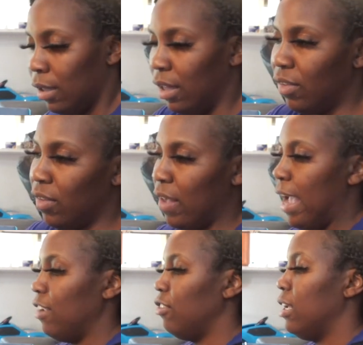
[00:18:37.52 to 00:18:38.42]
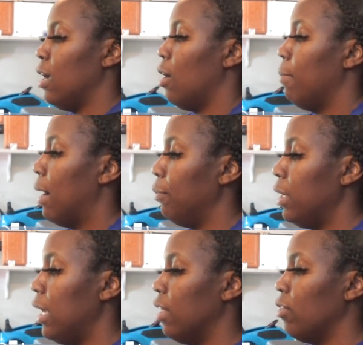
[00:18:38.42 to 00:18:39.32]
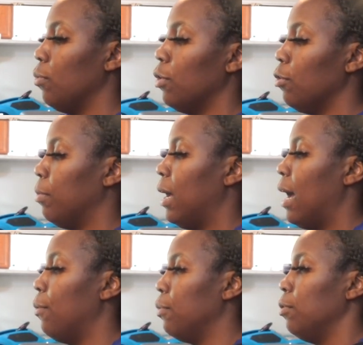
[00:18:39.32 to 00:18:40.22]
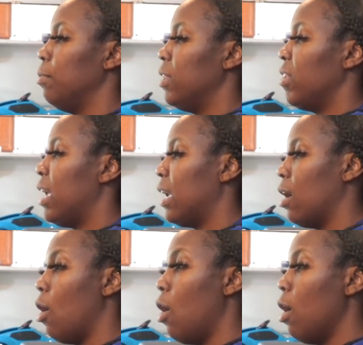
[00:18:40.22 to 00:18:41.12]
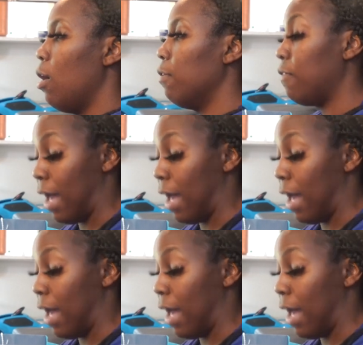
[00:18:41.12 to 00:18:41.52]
This is actually y'all my weekend to work, but I will be taking off.